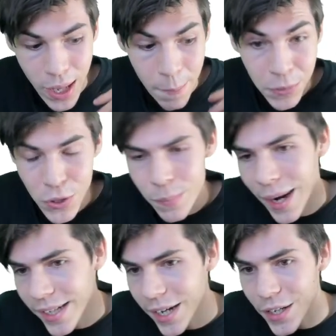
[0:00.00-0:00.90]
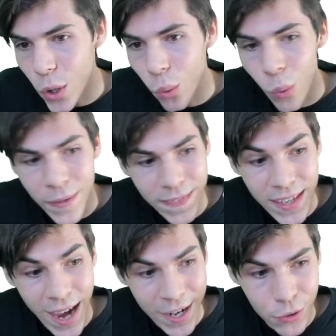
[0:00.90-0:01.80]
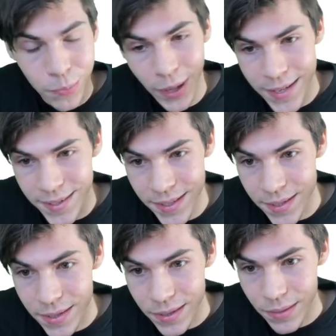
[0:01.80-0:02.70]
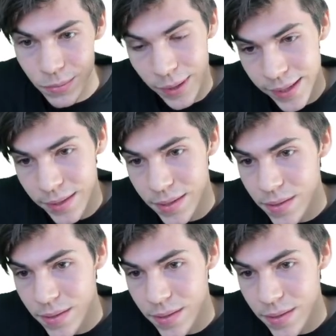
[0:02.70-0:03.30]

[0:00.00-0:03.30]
but you might not know what the actual price is, right?